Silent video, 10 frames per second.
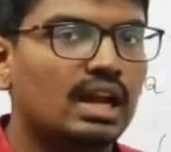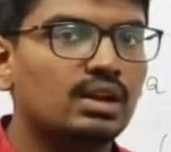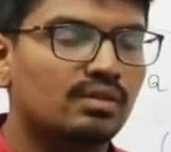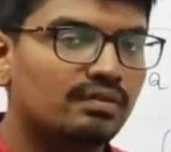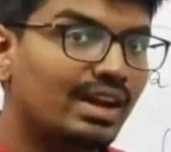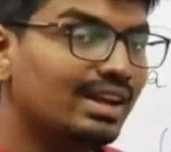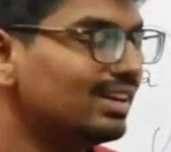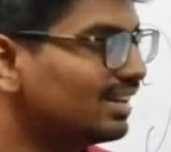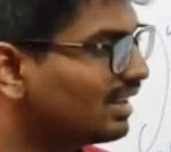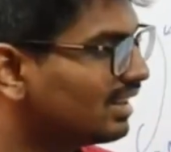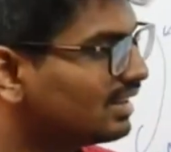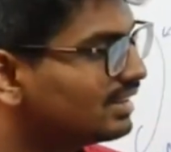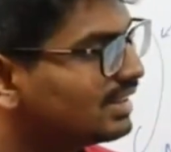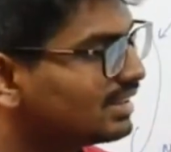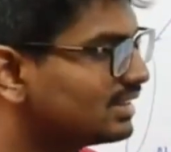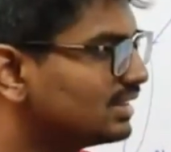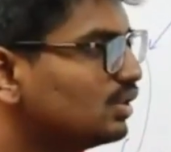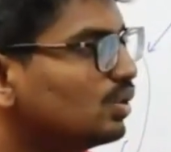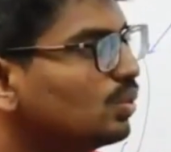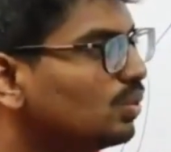And when
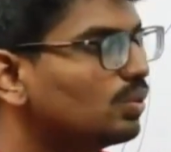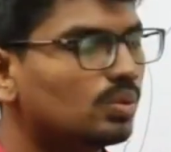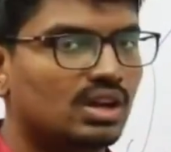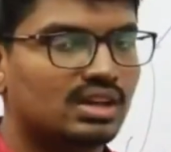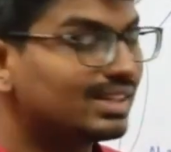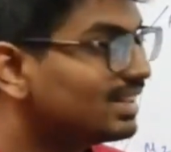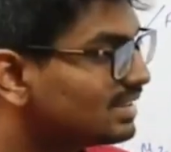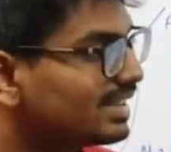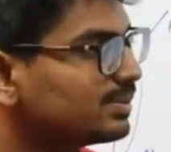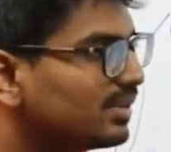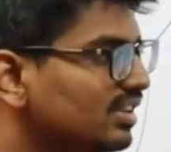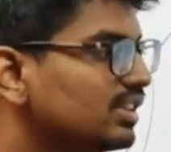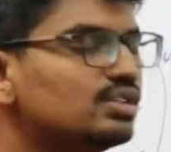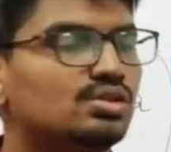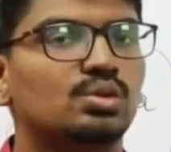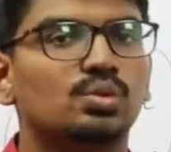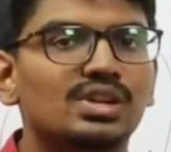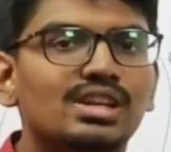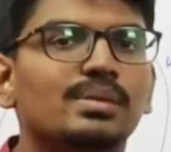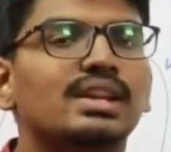this two, the distance between these two
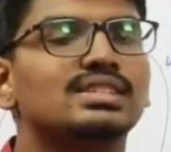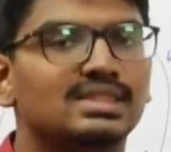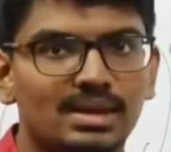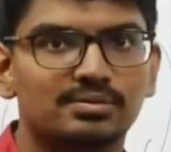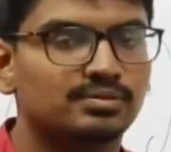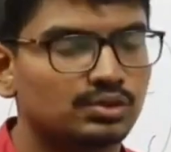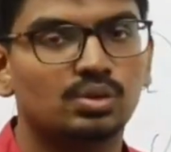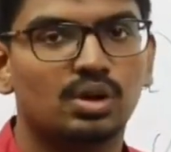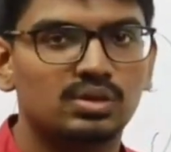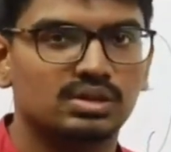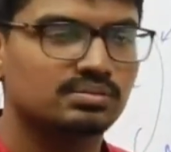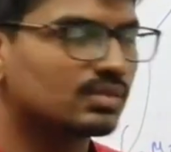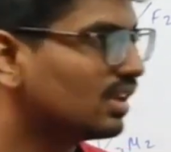will remain same throughout,